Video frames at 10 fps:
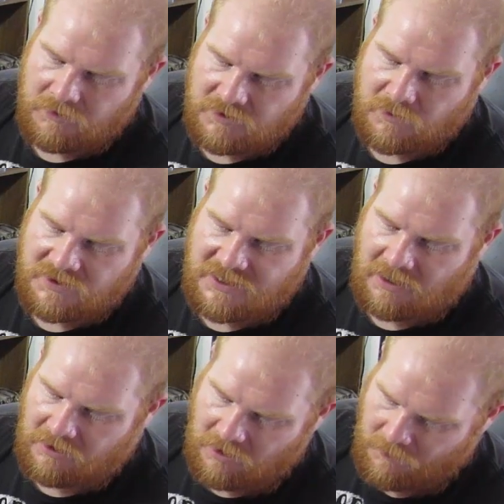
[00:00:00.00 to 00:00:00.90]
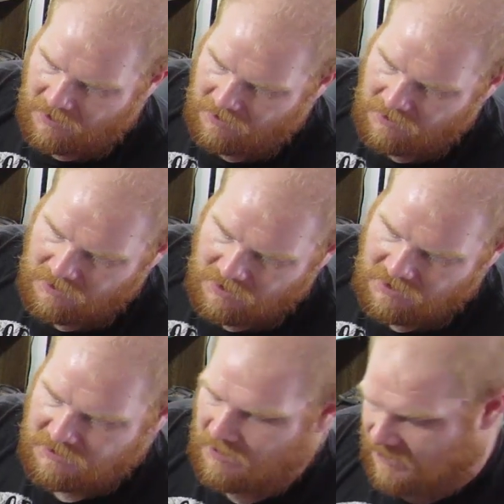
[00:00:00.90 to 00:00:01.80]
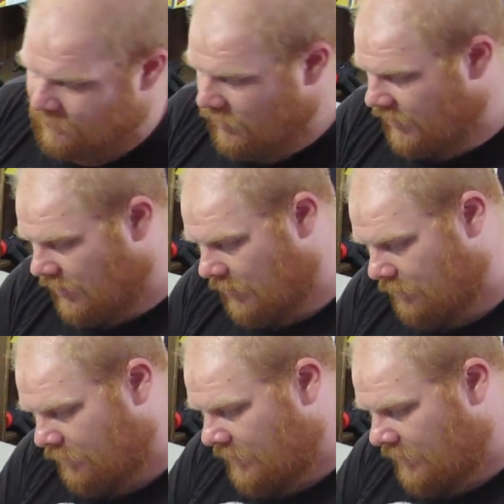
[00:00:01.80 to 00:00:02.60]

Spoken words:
squeezed down a little bit, and so that's pretty good.